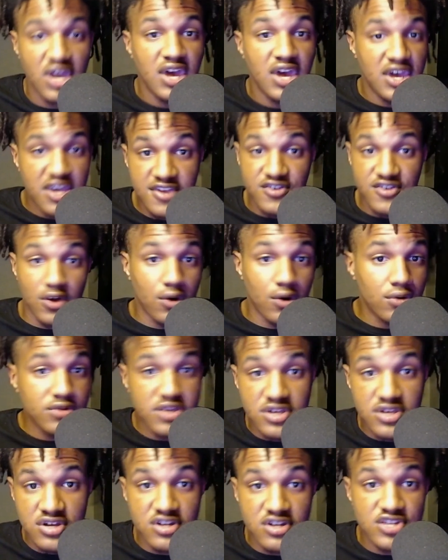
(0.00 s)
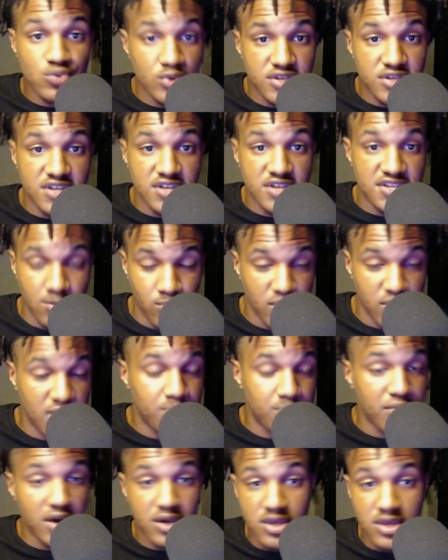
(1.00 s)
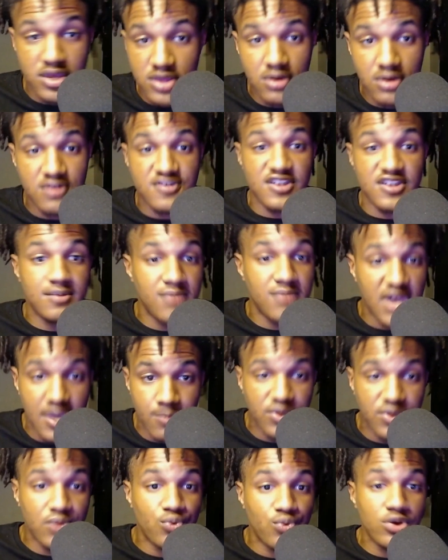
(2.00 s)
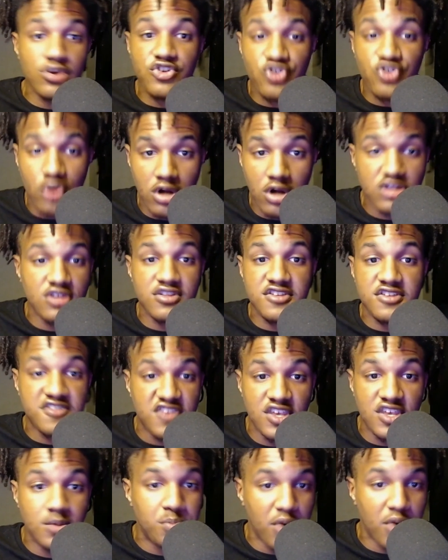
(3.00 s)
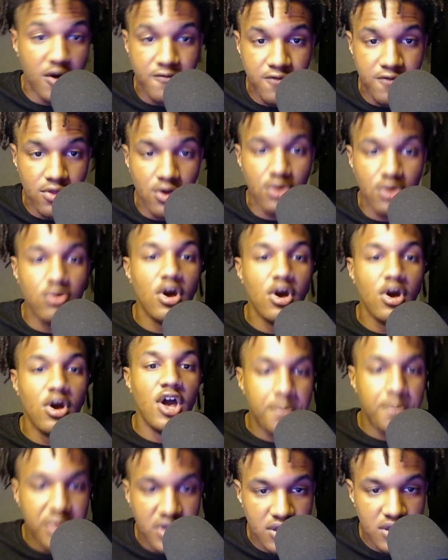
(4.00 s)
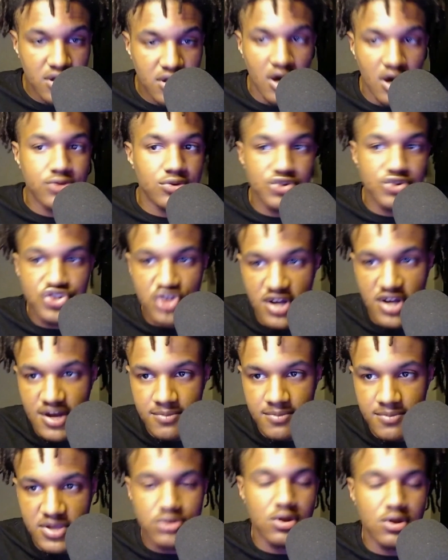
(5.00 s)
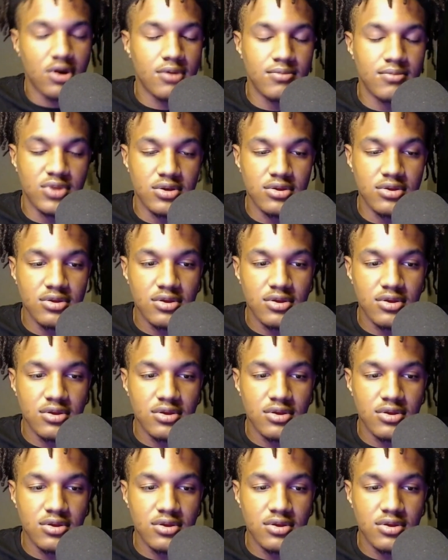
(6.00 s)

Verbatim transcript: his early years with the Tampa Bay Buccaneers, and maybe we're starting to see Buffalo peak under Sean McDermott.